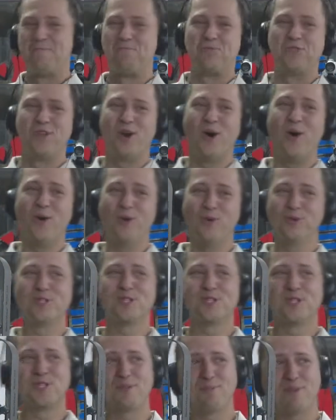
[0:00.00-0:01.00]
The holes
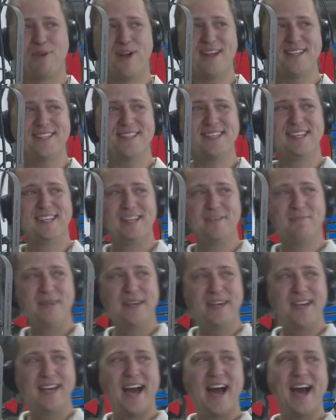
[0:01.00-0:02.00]
are surprisingly
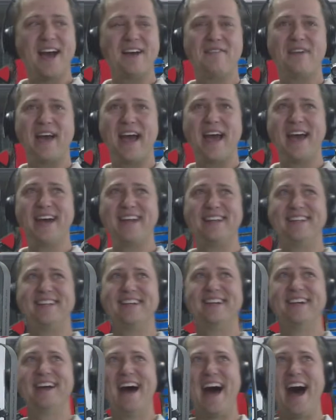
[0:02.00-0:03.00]
big. I've
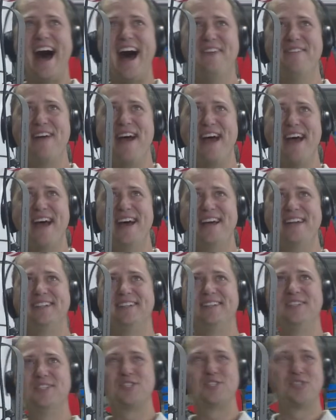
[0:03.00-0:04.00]
had
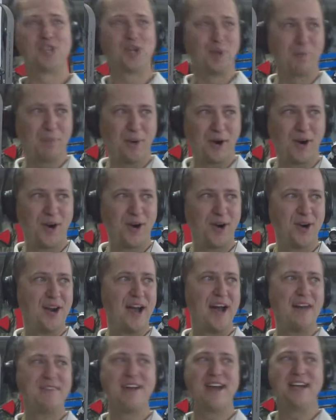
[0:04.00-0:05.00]
Sir Purr,
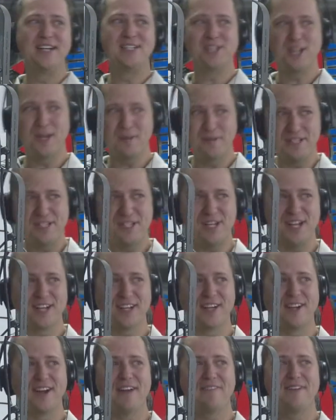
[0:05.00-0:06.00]
I've had Chubby
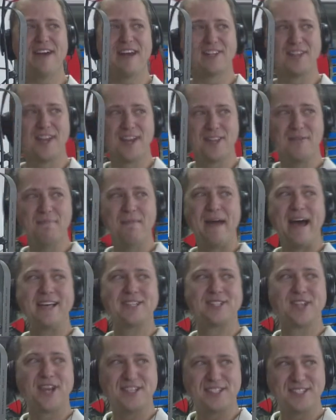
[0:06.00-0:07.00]
Checker, I've had a lot of the
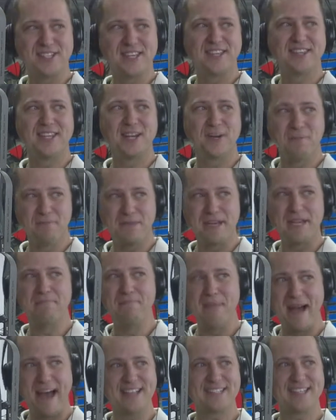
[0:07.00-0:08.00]
mascots get their big
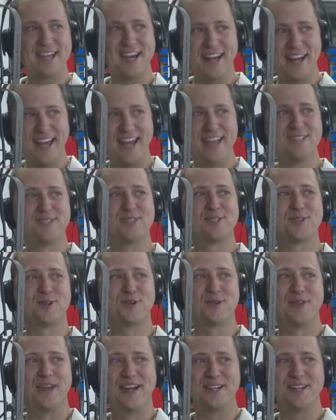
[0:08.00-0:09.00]
mascot heads through there.